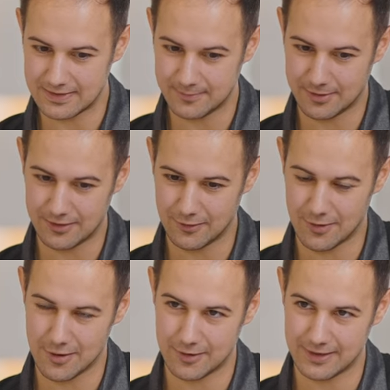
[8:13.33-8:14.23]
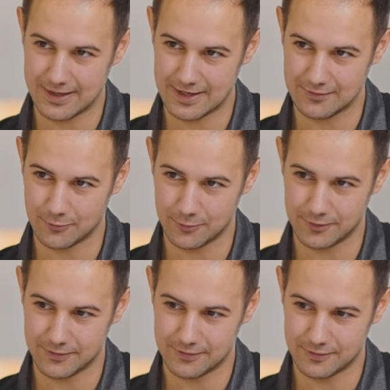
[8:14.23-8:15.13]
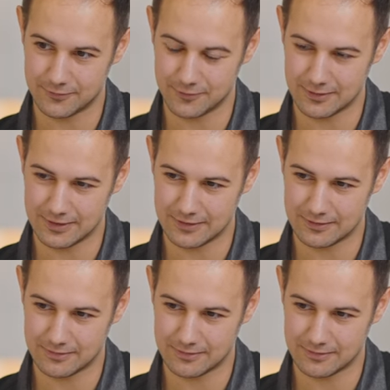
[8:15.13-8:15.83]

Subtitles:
think by law, they can't even release it for like